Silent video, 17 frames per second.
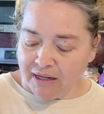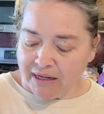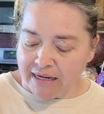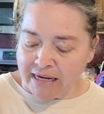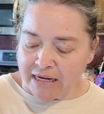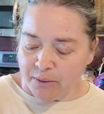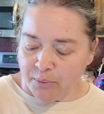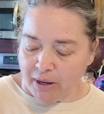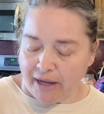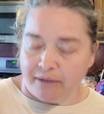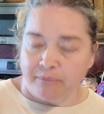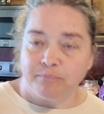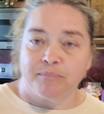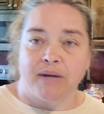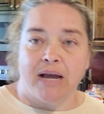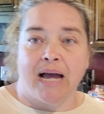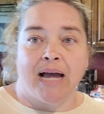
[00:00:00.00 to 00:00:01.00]
Anyway,
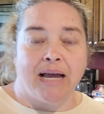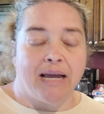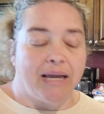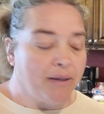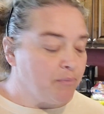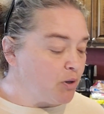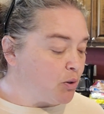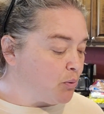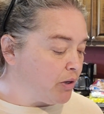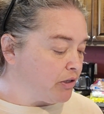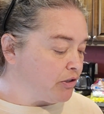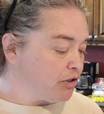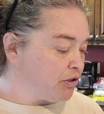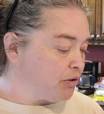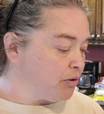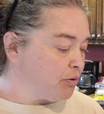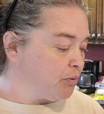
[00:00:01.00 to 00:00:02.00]
I am going
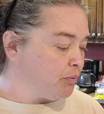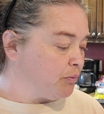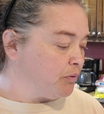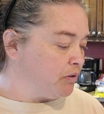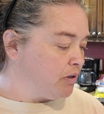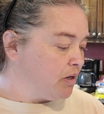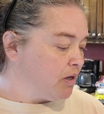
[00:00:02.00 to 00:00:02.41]
to